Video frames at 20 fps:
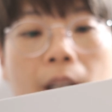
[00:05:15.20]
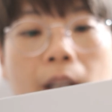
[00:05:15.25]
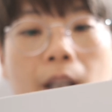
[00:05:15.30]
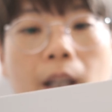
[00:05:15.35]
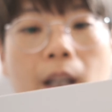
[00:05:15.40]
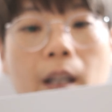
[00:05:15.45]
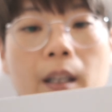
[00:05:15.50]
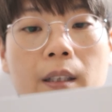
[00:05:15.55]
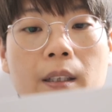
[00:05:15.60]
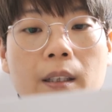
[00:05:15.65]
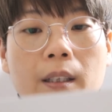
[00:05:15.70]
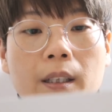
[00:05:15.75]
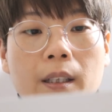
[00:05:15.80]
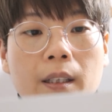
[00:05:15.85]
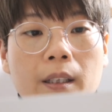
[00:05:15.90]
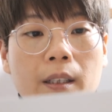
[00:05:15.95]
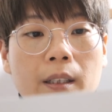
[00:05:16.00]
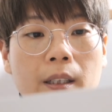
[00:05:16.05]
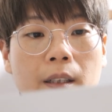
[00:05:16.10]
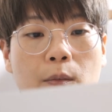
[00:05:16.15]
I
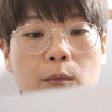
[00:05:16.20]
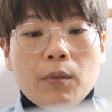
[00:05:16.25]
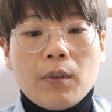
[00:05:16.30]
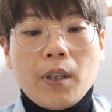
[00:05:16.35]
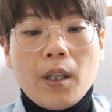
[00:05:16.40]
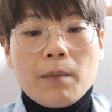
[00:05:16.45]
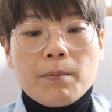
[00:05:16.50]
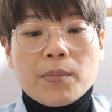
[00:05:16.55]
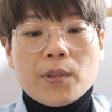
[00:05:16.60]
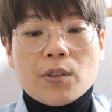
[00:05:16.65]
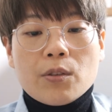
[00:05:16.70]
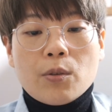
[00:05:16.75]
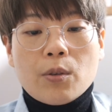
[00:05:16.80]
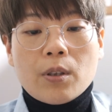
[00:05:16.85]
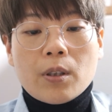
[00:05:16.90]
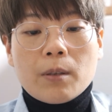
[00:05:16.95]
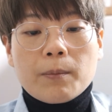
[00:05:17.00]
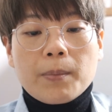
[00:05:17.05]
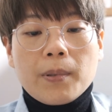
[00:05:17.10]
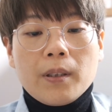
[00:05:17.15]
think it would
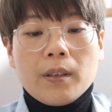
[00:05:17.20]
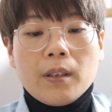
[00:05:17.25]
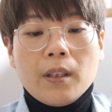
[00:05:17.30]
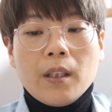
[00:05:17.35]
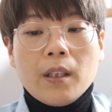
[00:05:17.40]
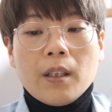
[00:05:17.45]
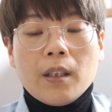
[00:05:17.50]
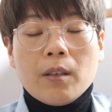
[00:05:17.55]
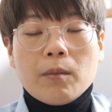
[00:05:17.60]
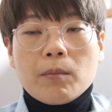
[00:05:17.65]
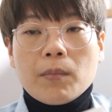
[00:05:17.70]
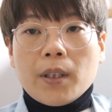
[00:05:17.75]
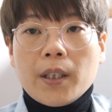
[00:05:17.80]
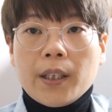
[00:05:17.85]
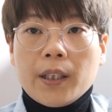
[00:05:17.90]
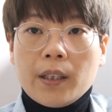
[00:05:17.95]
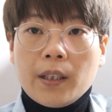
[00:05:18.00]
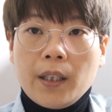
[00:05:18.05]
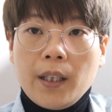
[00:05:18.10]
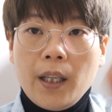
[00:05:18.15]
absorb
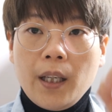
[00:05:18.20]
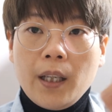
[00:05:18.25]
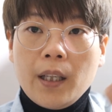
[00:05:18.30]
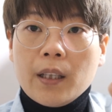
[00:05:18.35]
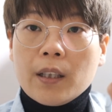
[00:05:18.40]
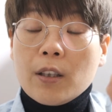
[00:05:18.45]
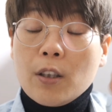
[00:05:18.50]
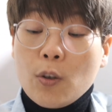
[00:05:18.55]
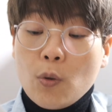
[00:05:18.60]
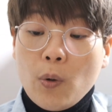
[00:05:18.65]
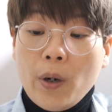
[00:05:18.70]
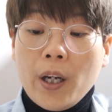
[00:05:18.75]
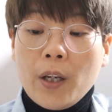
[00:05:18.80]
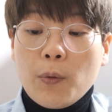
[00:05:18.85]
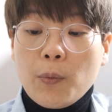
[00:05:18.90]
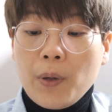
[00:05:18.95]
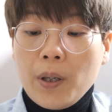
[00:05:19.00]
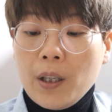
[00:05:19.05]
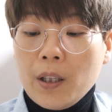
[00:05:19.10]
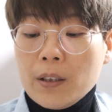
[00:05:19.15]
like ink
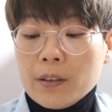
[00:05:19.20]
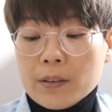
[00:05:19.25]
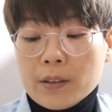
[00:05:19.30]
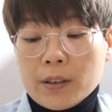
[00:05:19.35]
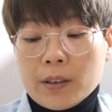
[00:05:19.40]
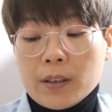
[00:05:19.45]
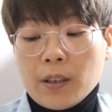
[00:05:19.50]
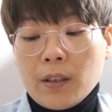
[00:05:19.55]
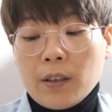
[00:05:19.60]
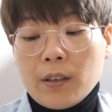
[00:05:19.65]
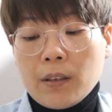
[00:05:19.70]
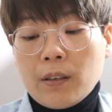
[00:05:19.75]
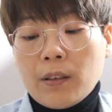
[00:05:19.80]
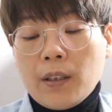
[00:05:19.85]
quite well. So